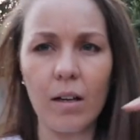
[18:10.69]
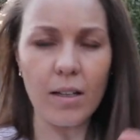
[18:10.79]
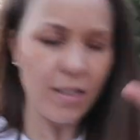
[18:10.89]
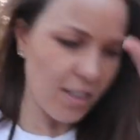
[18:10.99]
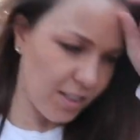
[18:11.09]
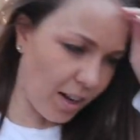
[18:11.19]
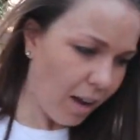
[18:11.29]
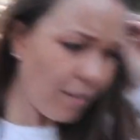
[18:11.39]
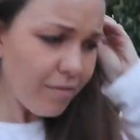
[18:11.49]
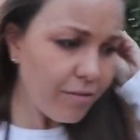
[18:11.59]

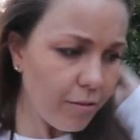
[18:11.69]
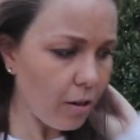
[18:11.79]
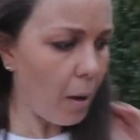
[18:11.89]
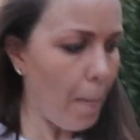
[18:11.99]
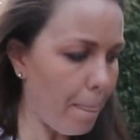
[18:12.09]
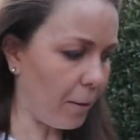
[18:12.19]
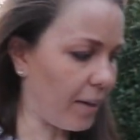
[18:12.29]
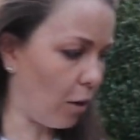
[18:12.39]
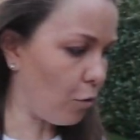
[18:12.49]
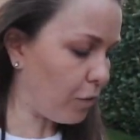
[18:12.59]
stuff that
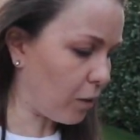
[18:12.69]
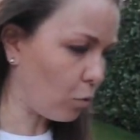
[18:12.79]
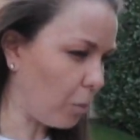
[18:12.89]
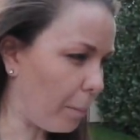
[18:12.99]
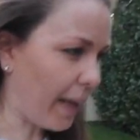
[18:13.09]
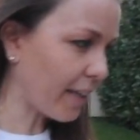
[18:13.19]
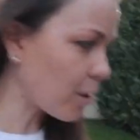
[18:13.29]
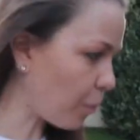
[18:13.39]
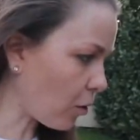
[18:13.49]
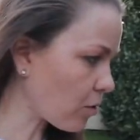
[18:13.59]
get off like all the black
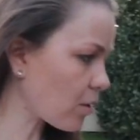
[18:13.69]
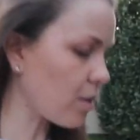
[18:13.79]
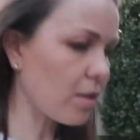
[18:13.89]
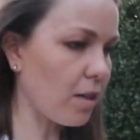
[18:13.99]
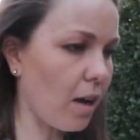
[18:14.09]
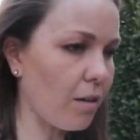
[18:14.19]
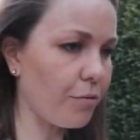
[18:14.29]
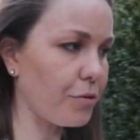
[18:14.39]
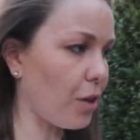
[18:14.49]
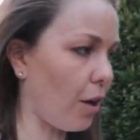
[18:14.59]
spots and stuff,
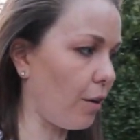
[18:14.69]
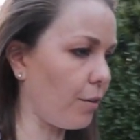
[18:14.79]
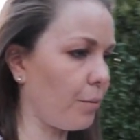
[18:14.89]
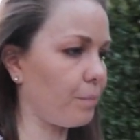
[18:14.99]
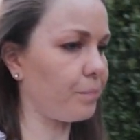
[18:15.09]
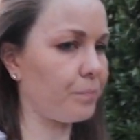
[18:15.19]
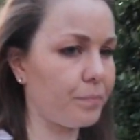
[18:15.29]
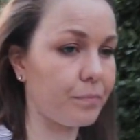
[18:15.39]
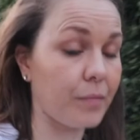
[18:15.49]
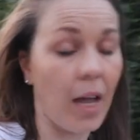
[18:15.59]
so
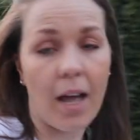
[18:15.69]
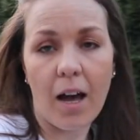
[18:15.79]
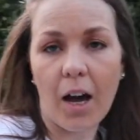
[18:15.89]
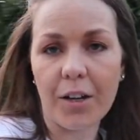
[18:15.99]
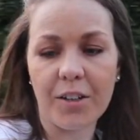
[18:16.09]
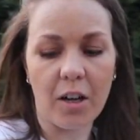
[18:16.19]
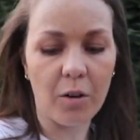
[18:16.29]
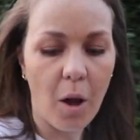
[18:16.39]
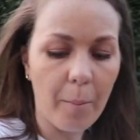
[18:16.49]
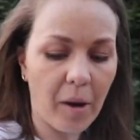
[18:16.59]
I don't know
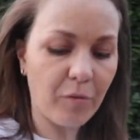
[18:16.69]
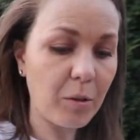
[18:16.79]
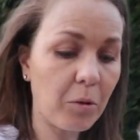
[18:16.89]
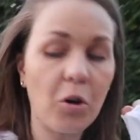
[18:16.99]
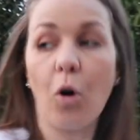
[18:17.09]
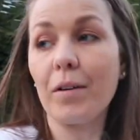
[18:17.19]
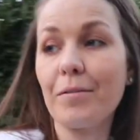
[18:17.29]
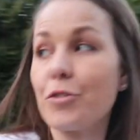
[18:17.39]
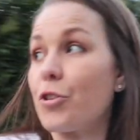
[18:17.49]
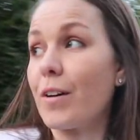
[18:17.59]
but I really want an
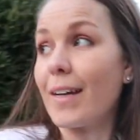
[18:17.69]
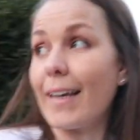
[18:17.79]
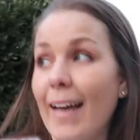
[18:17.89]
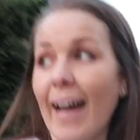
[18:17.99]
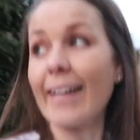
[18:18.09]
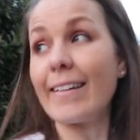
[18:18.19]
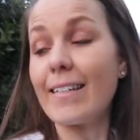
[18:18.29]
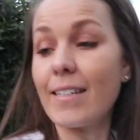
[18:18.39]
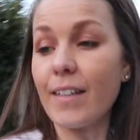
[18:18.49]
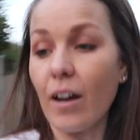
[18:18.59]
olive tree
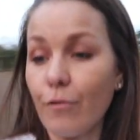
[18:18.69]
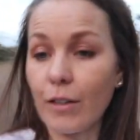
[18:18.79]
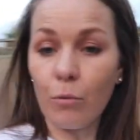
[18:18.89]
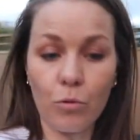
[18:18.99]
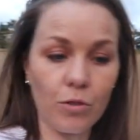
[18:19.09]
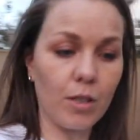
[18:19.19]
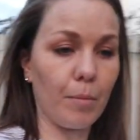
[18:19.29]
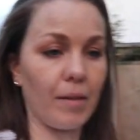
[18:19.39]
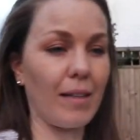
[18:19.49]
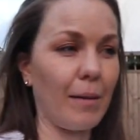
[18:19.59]
and I really want some
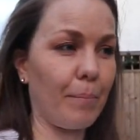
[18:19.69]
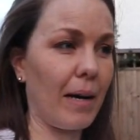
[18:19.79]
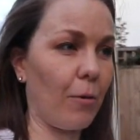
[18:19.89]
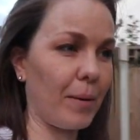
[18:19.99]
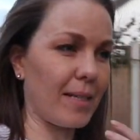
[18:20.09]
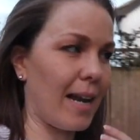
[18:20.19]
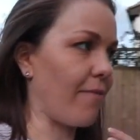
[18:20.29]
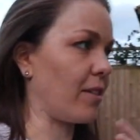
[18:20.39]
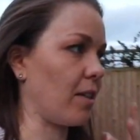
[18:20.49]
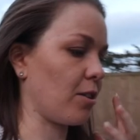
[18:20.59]
other li little bits of
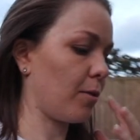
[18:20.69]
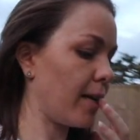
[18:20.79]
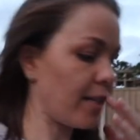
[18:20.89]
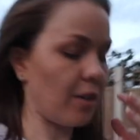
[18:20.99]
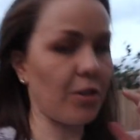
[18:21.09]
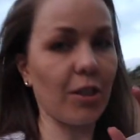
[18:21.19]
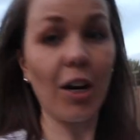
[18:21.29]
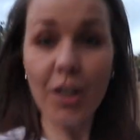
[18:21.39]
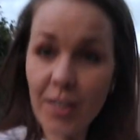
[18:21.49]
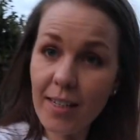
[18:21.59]
lavender so I need to go to the
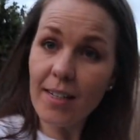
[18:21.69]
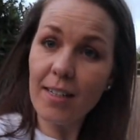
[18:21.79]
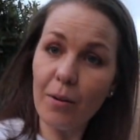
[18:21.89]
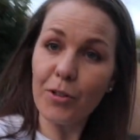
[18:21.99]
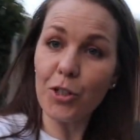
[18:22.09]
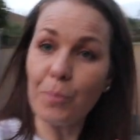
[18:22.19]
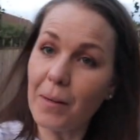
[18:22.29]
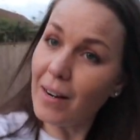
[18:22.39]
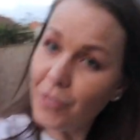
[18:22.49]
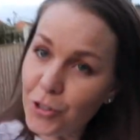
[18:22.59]
garden centre which could be
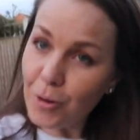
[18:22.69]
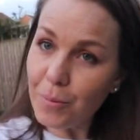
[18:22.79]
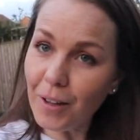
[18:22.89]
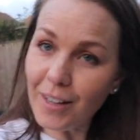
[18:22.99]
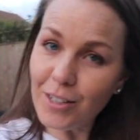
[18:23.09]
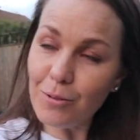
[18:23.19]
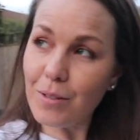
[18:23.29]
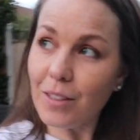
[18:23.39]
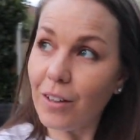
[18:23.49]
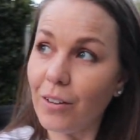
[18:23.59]
another trip that I do
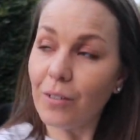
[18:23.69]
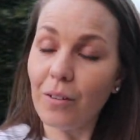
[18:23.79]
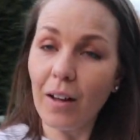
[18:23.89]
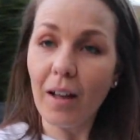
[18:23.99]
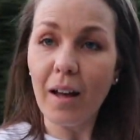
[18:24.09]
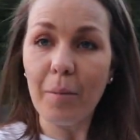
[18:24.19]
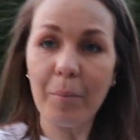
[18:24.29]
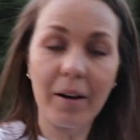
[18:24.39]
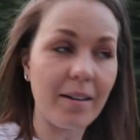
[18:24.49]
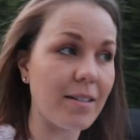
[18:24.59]
with you
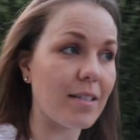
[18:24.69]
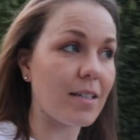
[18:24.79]
but